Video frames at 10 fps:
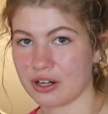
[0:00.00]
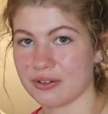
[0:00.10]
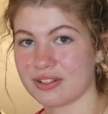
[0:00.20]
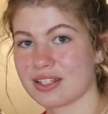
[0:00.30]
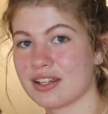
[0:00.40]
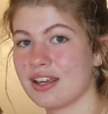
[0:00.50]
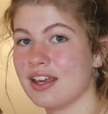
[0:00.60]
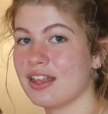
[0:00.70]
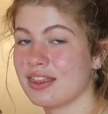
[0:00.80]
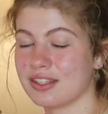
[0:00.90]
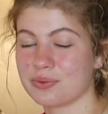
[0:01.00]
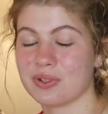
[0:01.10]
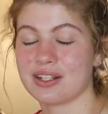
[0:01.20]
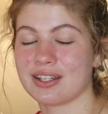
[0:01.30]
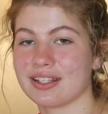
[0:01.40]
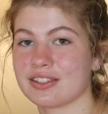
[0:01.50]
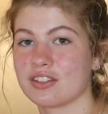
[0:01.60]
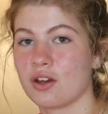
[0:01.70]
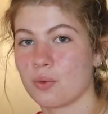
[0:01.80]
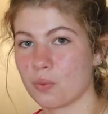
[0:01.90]
note. This one
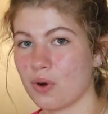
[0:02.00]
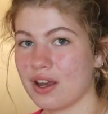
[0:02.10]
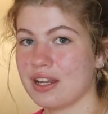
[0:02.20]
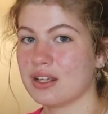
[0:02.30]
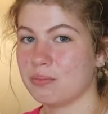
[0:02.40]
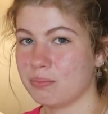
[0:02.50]
gets one